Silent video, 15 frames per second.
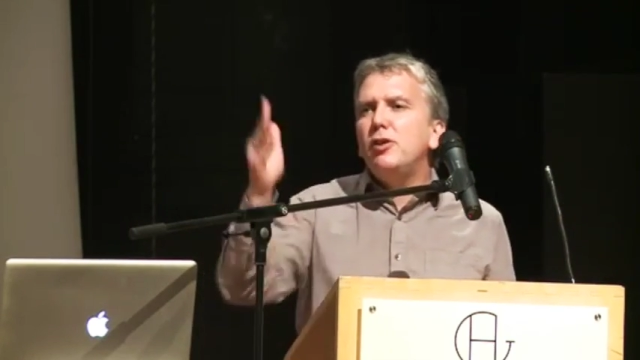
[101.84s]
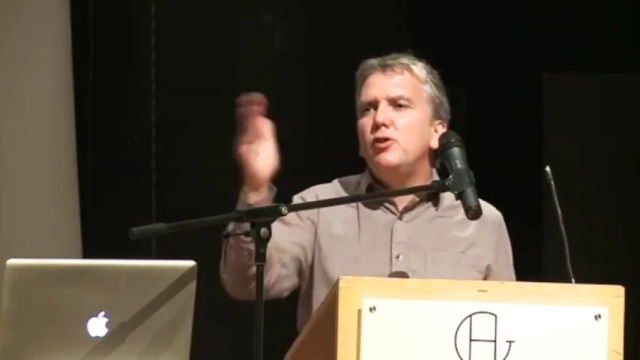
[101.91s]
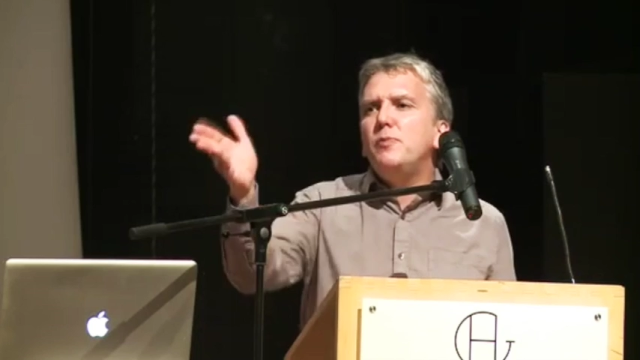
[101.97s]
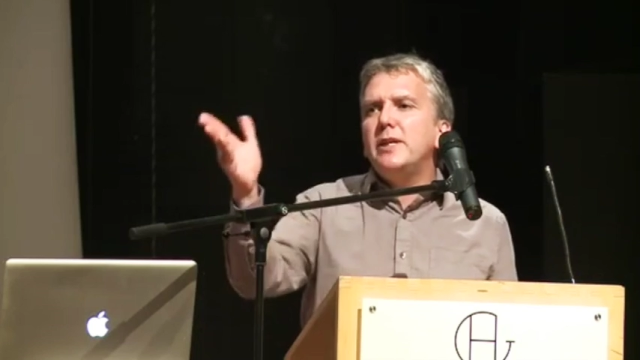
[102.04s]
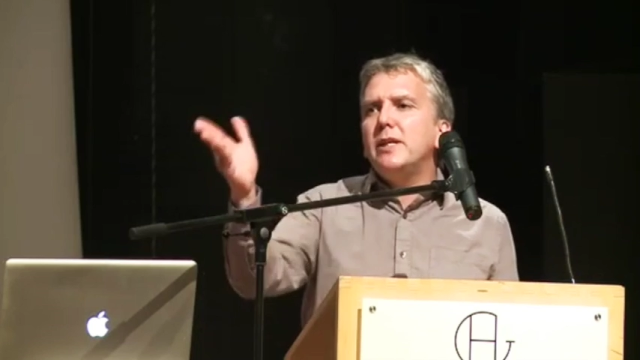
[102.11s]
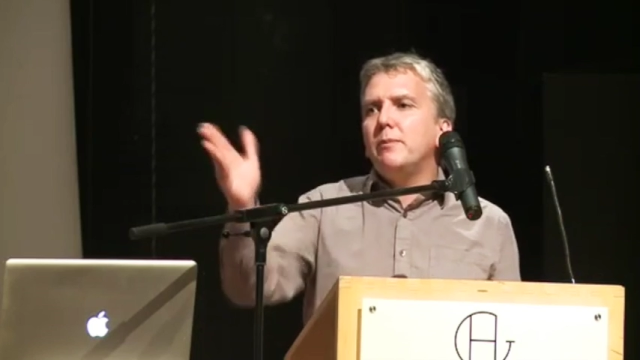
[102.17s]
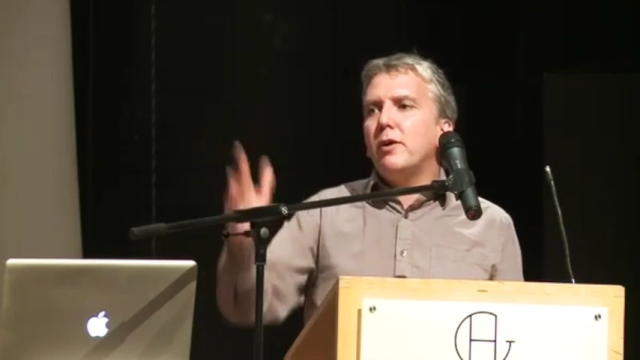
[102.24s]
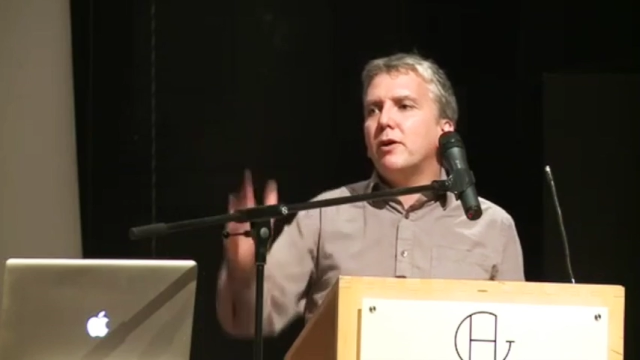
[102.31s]

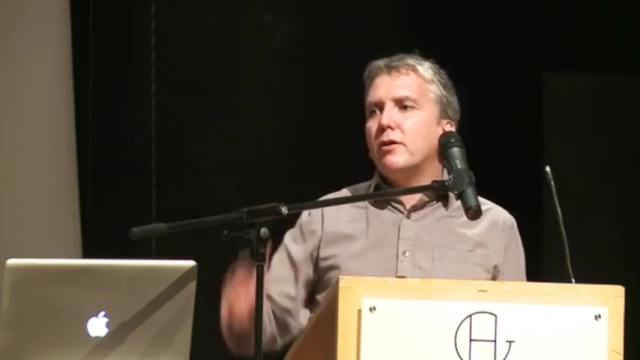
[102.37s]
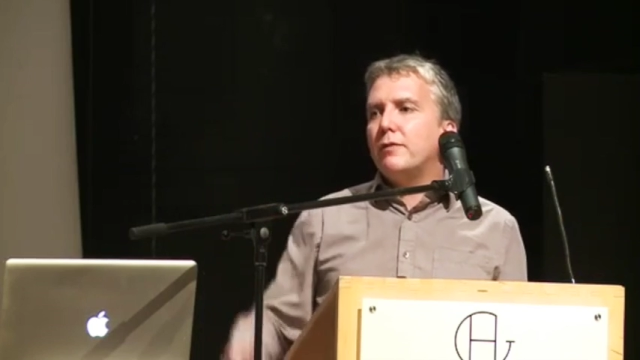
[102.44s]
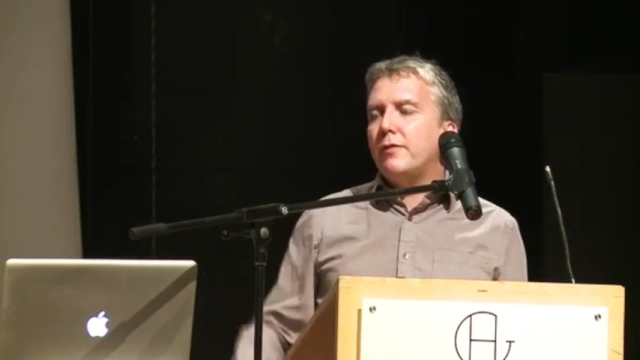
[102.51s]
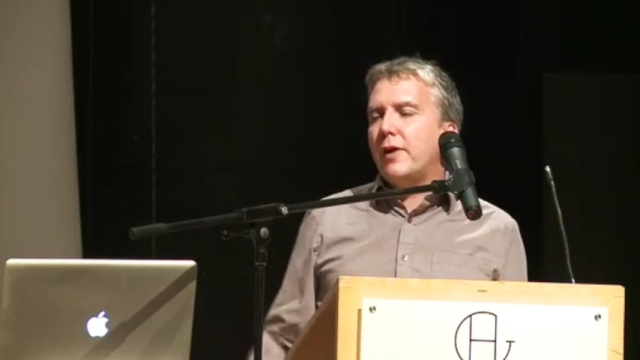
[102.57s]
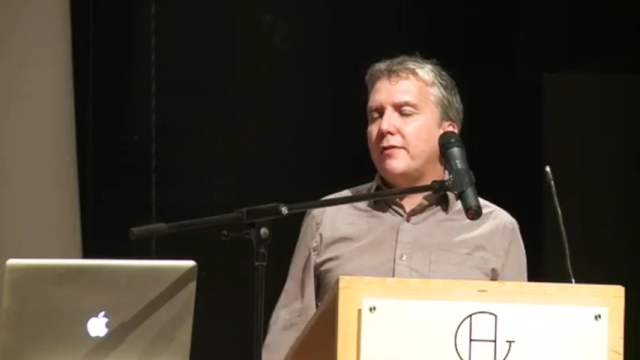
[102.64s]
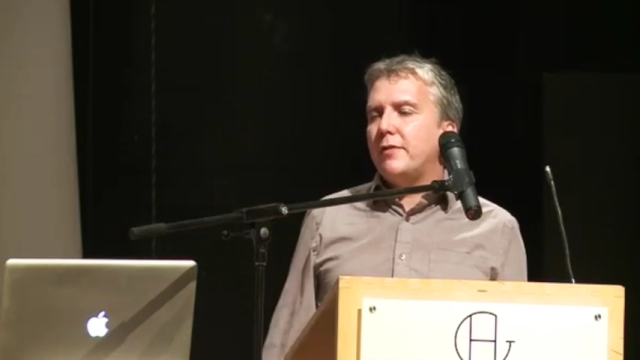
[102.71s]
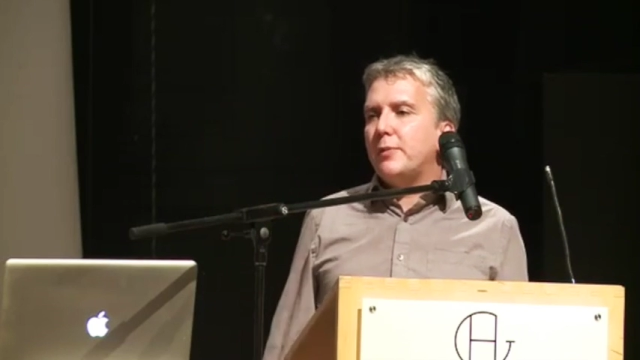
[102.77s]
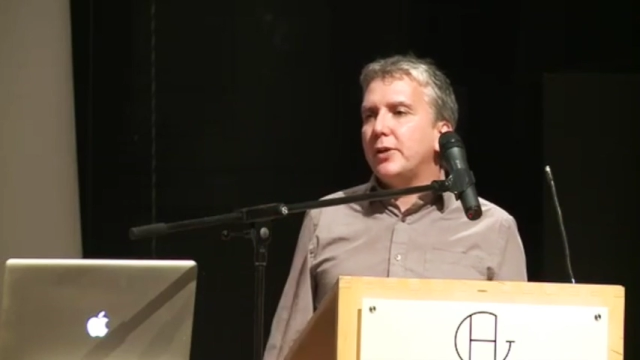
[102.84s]
be the model
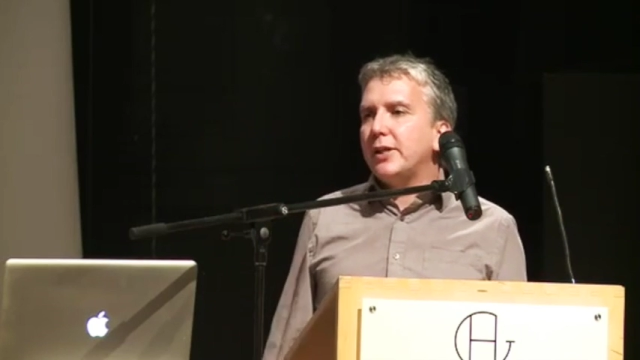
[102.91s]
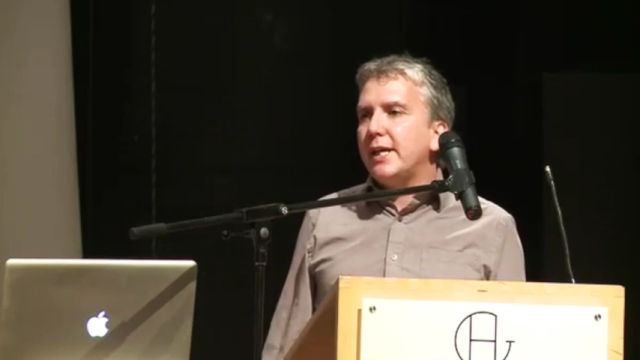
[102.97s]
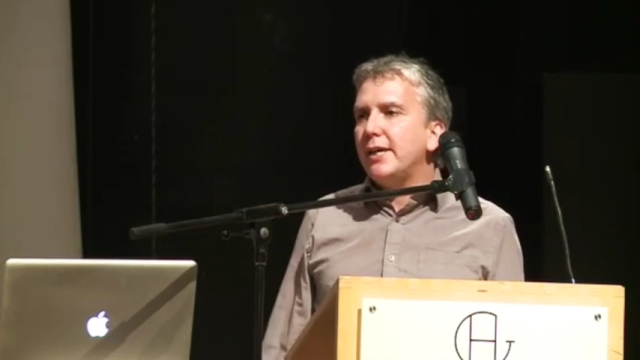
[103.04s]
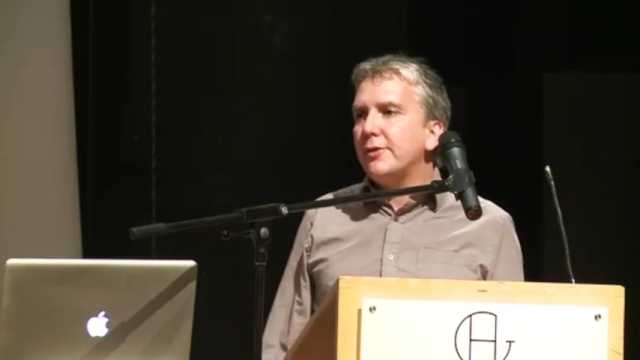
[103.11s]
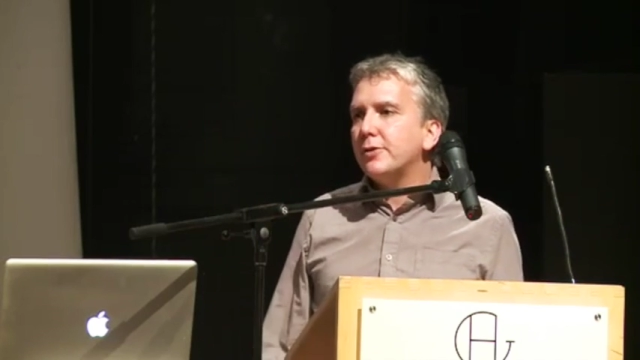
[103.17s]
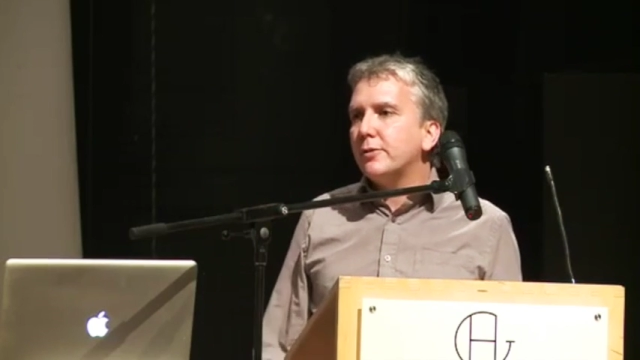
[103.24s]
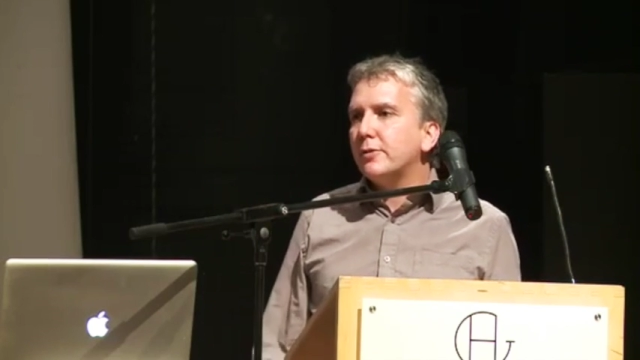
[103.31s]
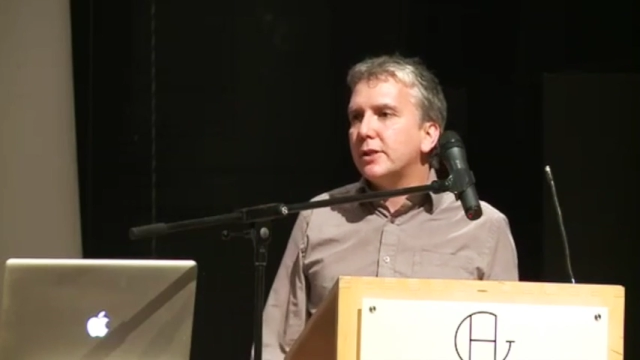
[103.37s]
for everybody
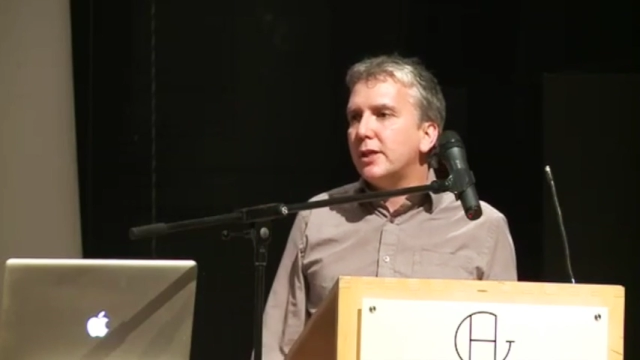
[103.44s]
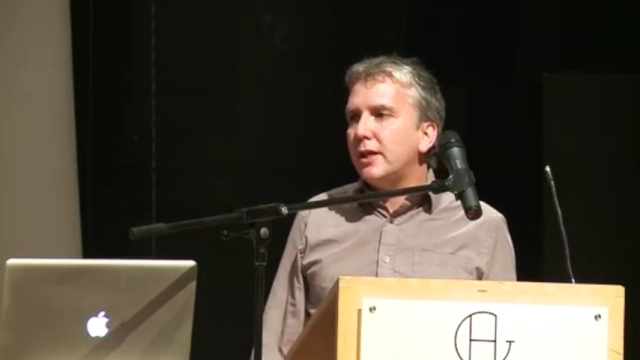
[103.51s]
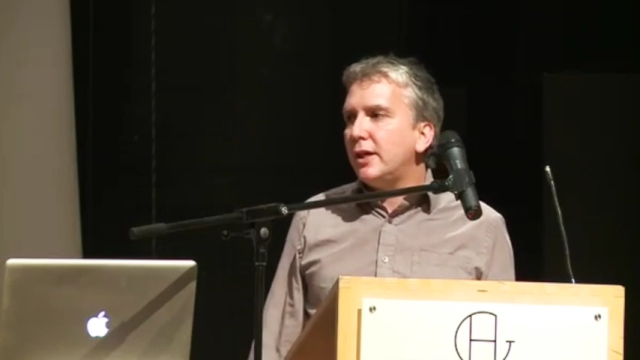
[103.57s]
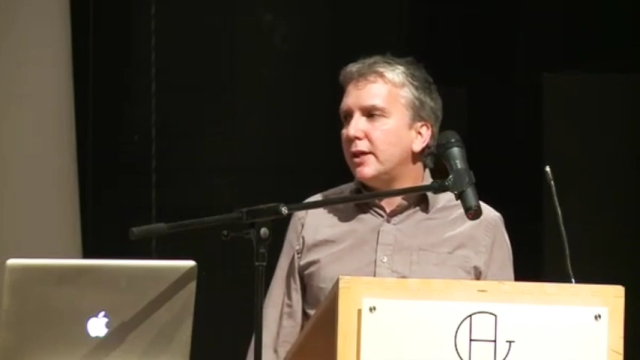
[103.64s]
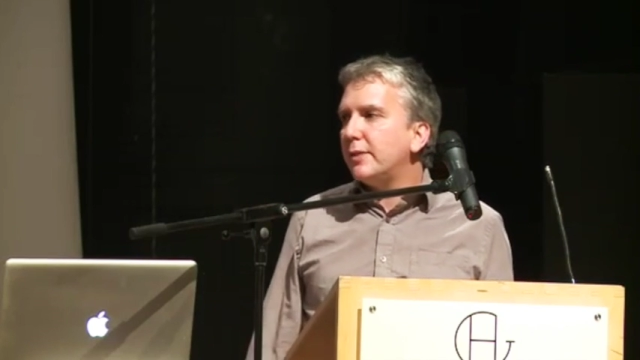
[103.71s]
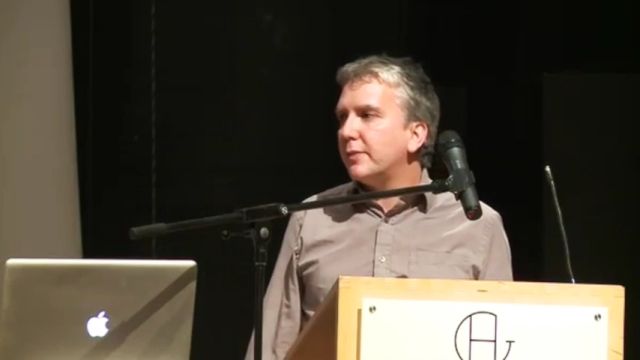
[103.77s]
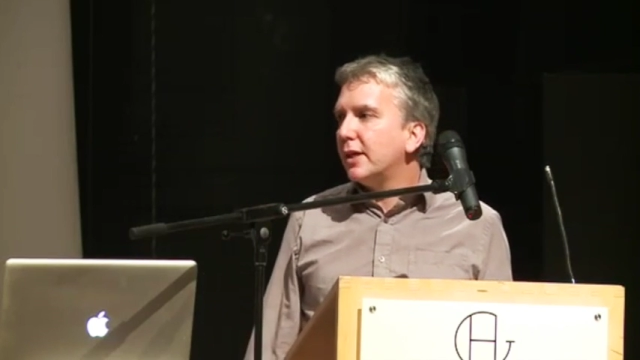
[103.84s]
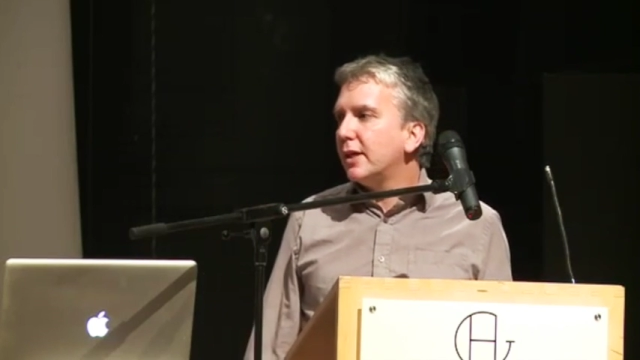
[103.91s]
else all the
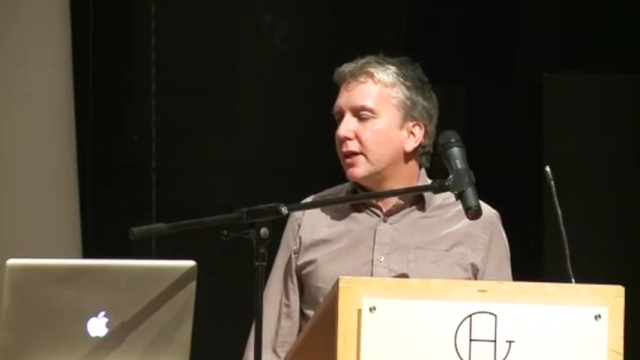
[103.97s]
time.